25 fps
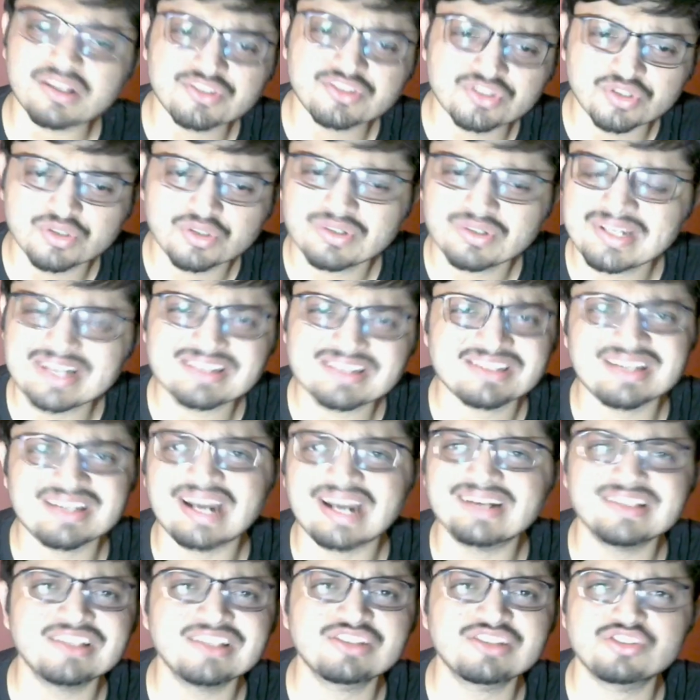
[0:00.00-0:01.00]
So let's
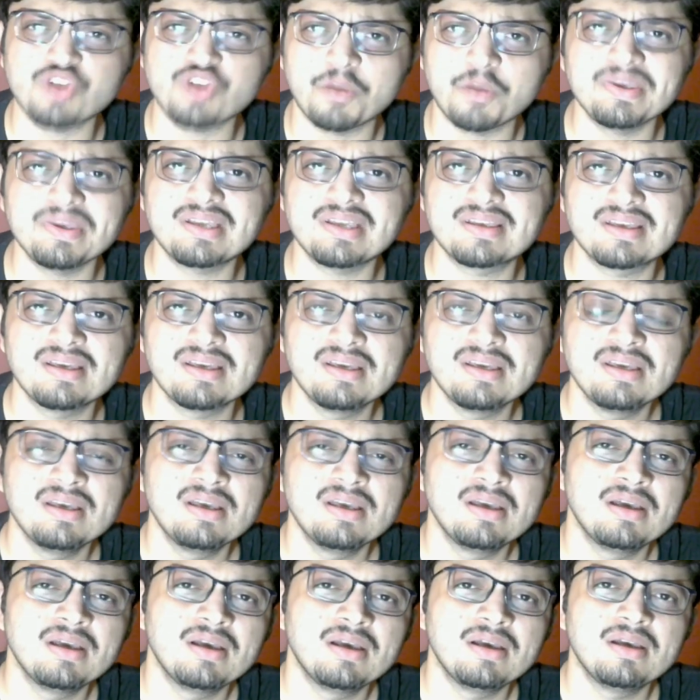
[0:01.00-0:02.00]
start this topic.
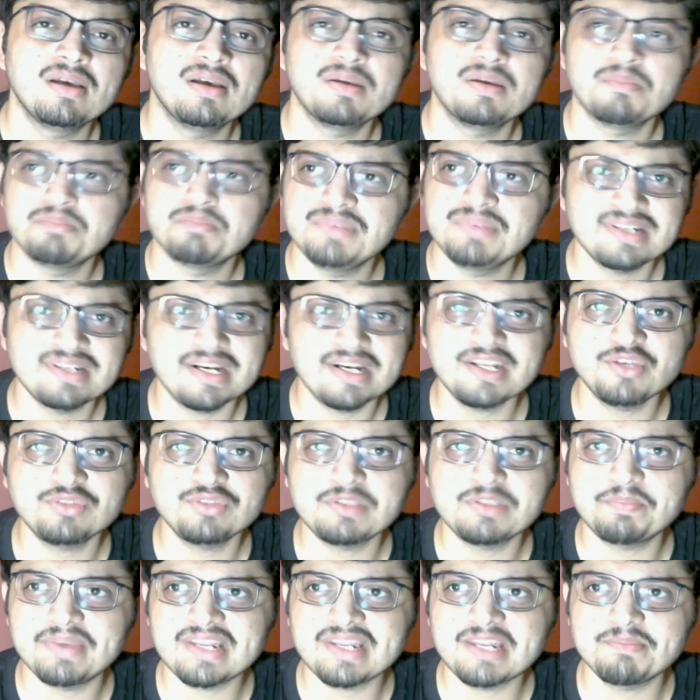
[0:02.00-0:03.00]
Be ready
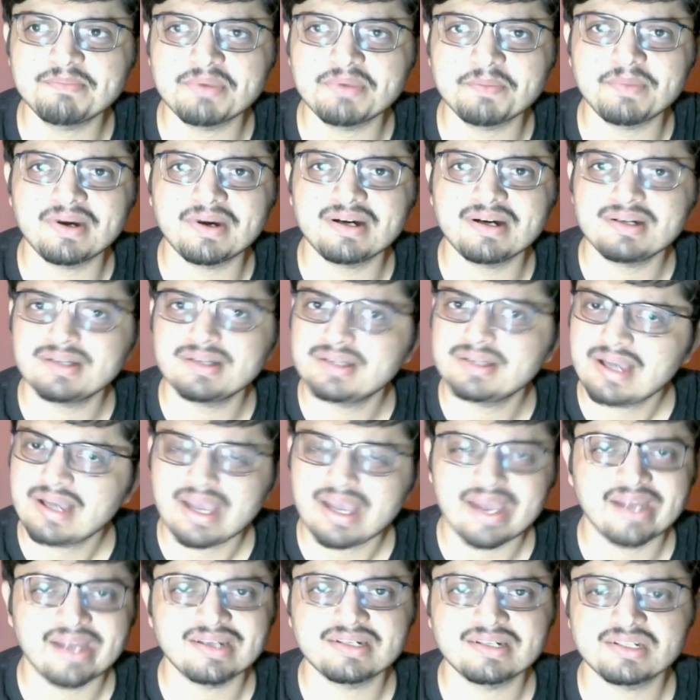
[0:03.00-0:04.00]
with a pen and paper
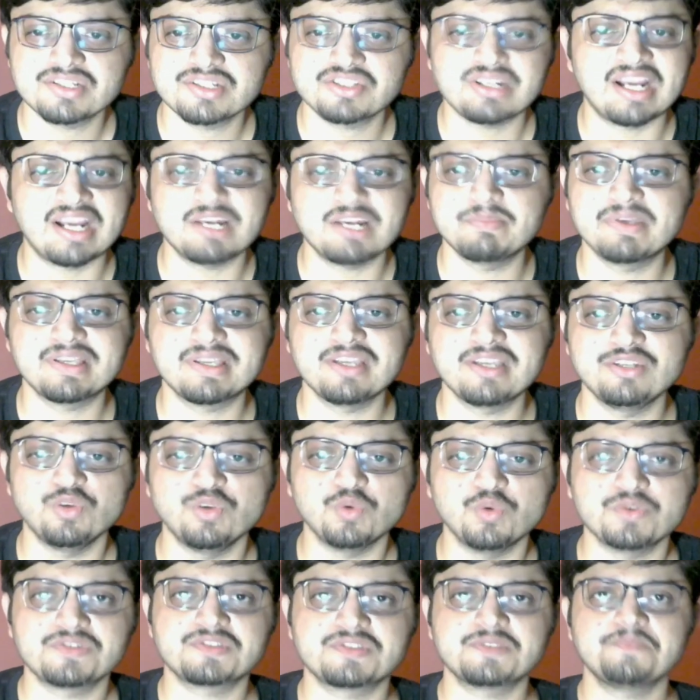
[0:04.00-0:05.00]
and start making
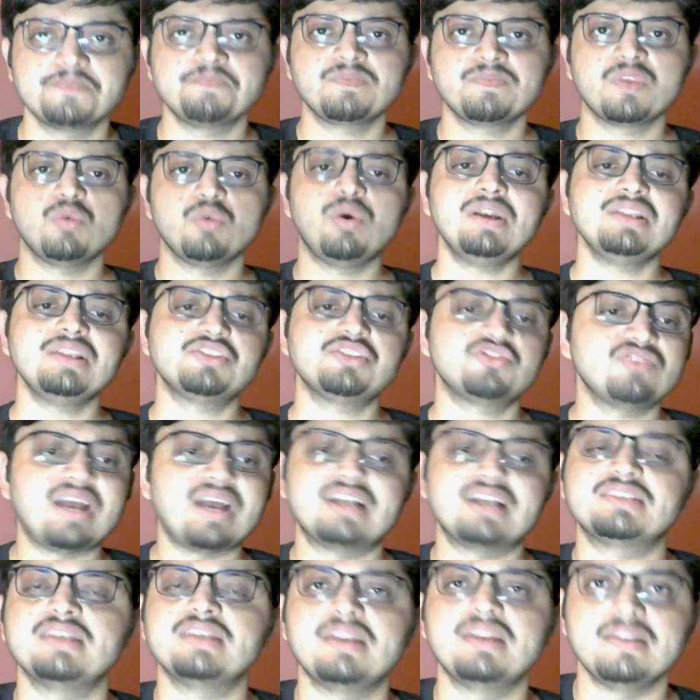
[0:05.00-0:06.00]
notes. What is
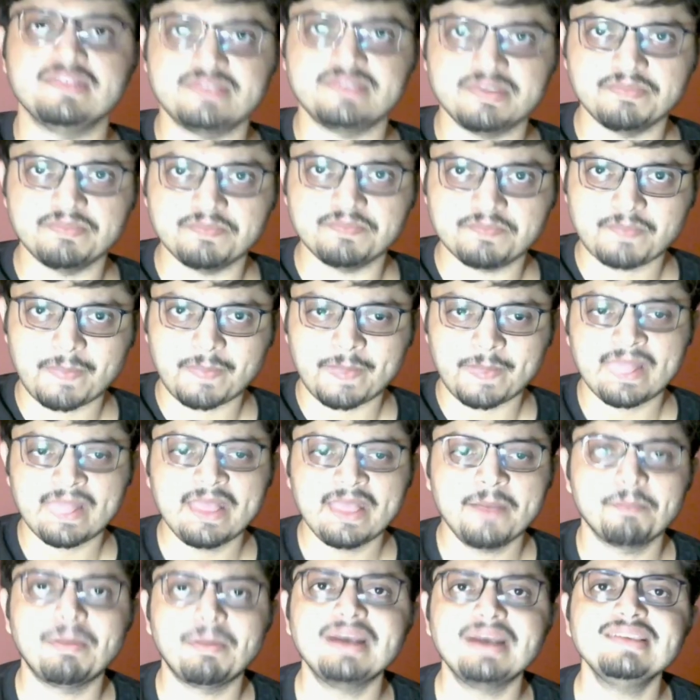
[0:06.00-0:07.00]
structuralism?
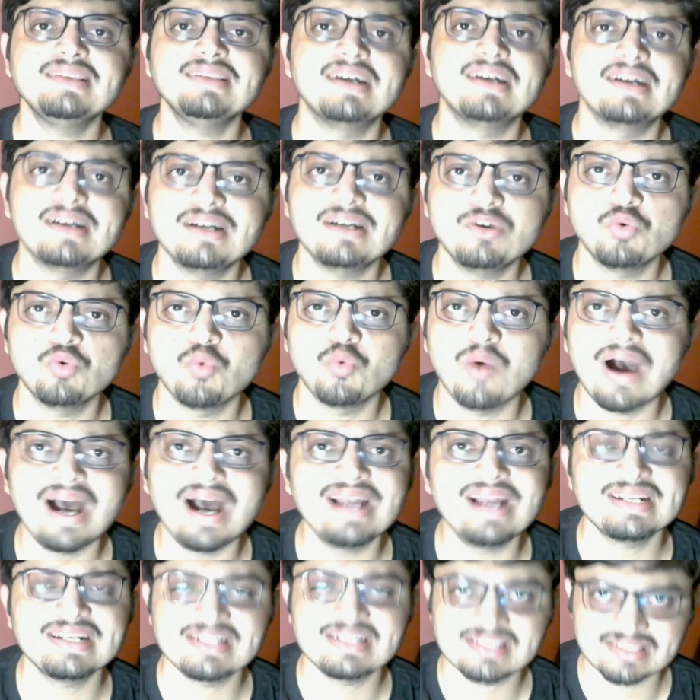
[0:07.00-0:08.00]
By the
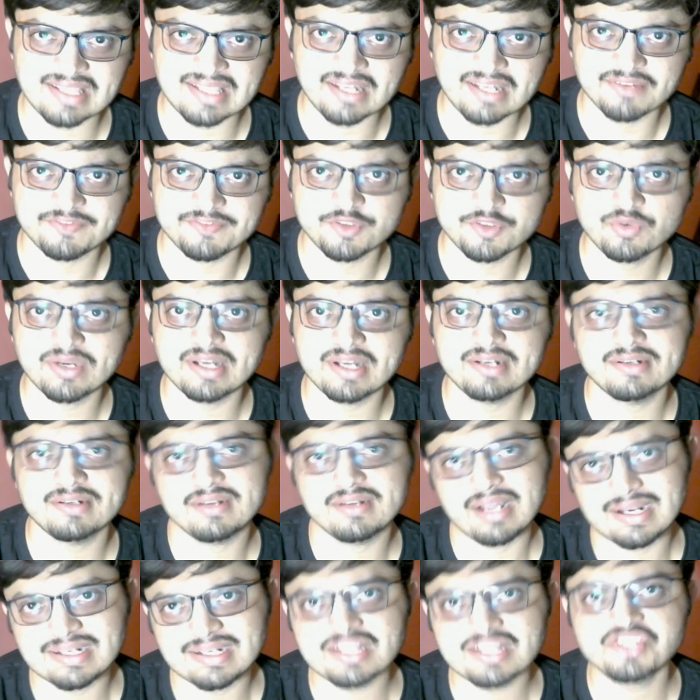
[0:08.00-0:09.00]
word itself, you can
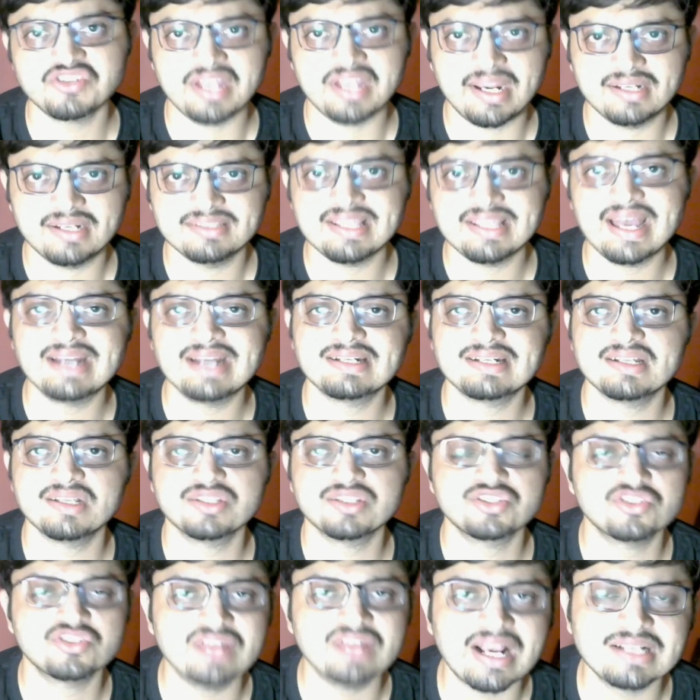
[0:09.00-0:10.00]
understand that
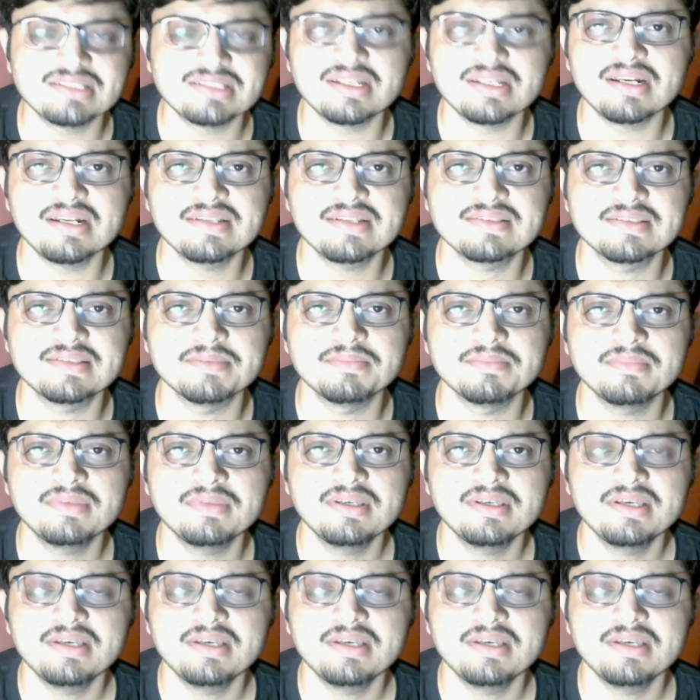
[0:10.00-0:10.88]
structuralism